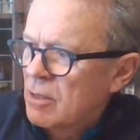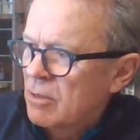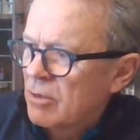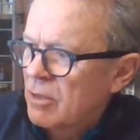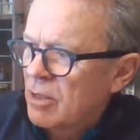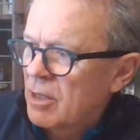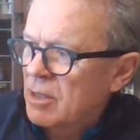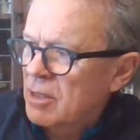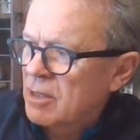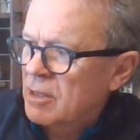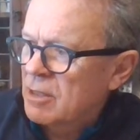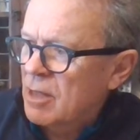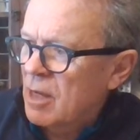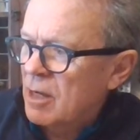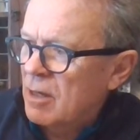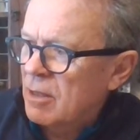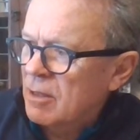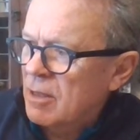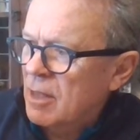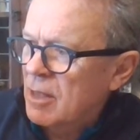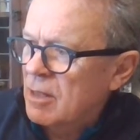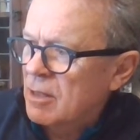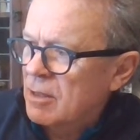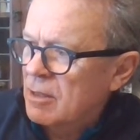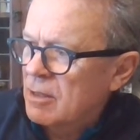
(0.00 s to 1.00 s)
Then dunk
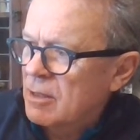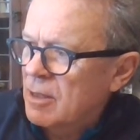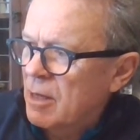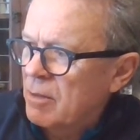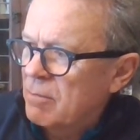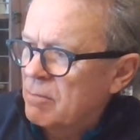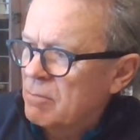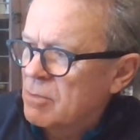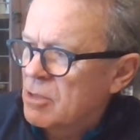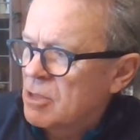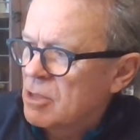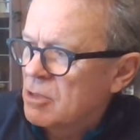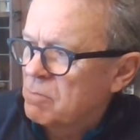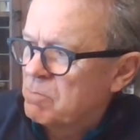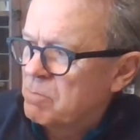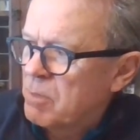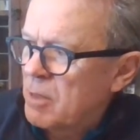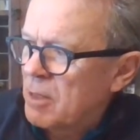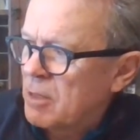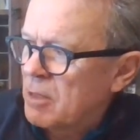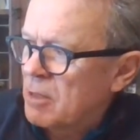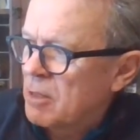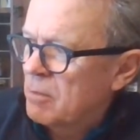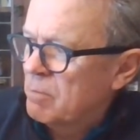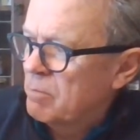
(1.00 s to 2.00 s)
that dumb
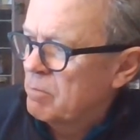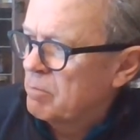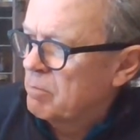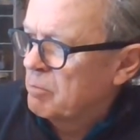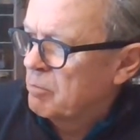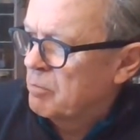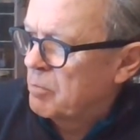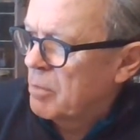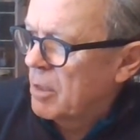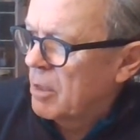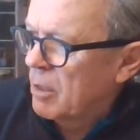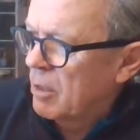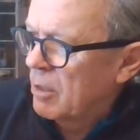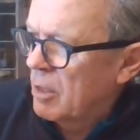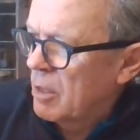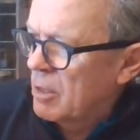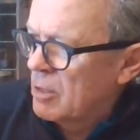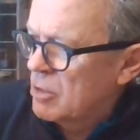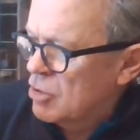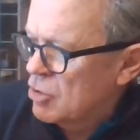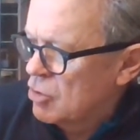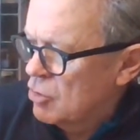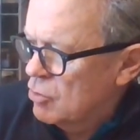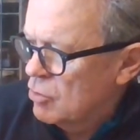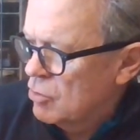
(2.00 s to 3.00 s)
speck in betel
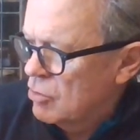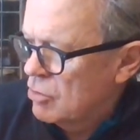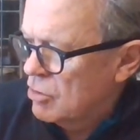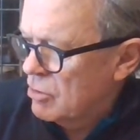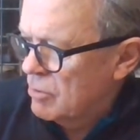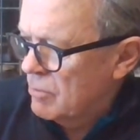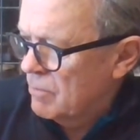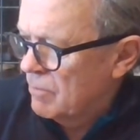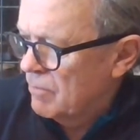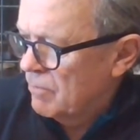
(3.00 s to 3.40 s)
nut juice."